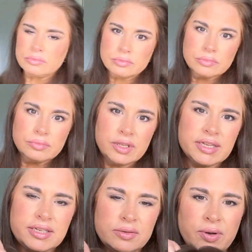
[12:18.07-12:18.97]

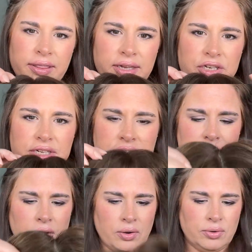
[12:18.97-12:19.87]
This is one that just
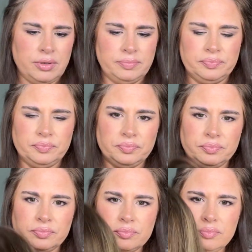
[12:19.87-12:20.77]
sold.
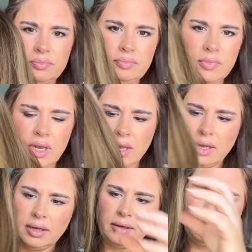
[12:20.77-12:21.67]

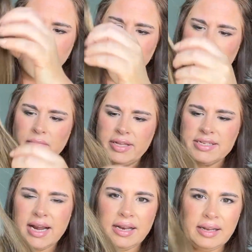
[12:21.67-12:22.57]
It's
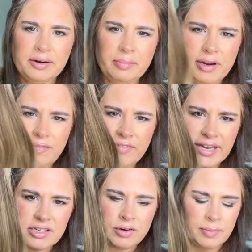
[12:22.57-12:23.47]
got a little bit of
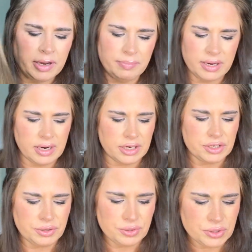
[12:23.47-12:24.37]
face framing, but not
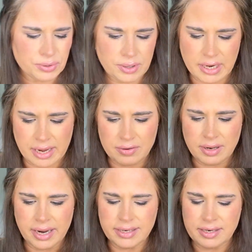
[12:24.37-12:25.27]
too short. I don't
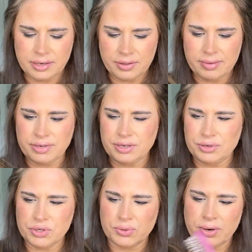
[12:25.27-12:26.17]
like to do them too
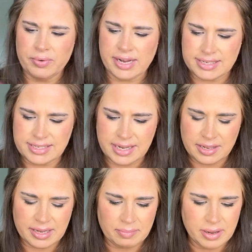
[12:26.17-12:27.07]
short when I sell
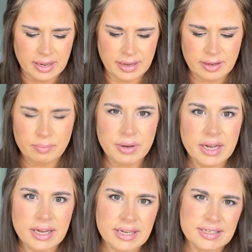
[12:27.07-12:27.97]
them
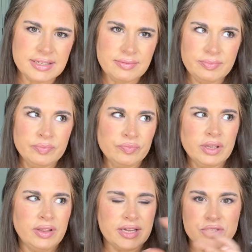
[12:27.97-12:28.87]
because
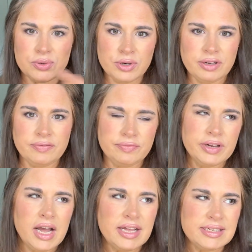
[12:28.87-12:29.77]
that sort of
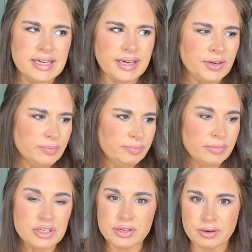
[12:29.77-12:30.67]
cuts out
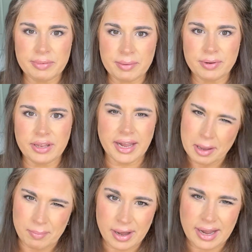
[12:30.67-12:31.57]
certain people that
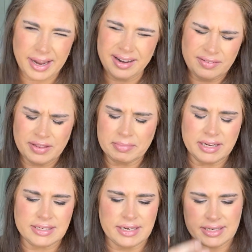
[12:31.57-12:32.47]
can buy it, if that
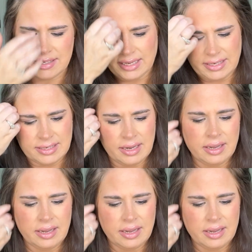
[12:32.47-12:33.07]
makes any sense.